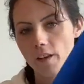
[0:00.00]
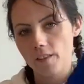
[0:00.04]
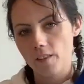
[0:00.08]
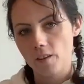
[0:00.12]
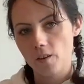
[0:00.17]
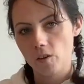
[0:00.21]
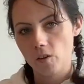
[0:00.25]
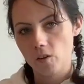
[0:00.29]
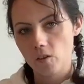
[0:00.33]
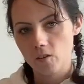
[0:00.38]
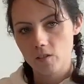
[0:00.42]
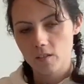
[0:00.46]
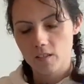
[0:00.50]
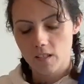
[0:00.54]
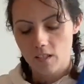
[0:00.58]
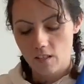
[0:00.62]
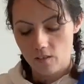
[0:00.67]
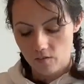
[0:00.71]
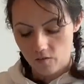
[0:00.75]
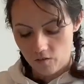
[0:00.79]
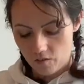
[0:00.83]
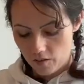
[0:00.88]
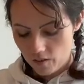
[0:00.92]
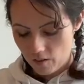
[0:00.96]
those
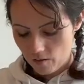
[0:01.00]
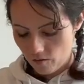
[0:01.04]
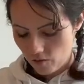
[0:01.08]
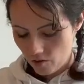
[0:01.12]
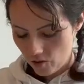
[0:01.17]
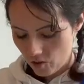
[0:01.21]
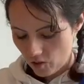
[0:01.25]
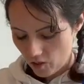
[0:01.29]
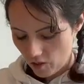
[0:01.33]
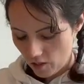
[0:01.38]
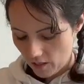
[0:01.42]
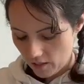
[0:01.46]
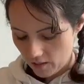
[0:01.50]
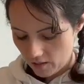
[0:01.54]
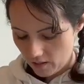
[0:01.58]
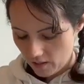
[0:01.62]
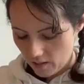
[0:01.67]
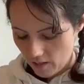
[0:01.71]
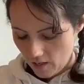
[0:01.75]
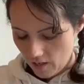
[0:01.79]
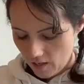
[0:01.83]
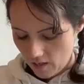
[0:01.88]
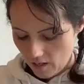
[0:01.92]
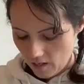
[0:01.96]
if the fishnets
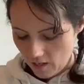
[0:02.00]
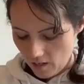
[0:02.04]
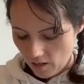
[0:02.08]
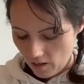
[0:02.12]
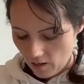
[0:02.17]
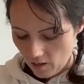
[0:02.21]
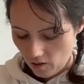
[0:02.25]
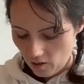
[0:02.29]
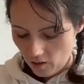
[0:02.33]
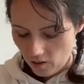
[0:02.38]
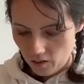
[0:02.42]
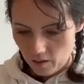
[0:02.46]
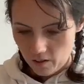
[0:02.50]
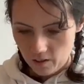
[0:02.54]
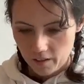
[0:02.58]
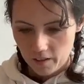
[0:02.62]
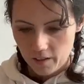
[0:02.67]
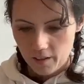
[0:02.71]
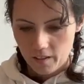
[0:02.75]
are